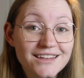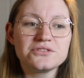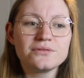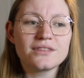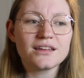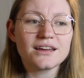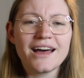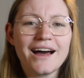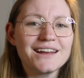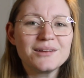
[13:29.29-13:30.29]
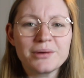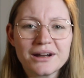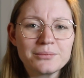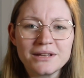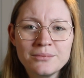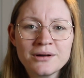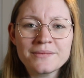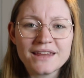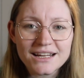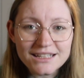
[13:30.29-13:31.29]
do the kind of bare
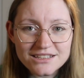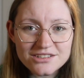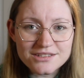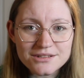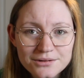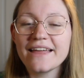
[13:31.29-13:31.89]
minimum that I need to do,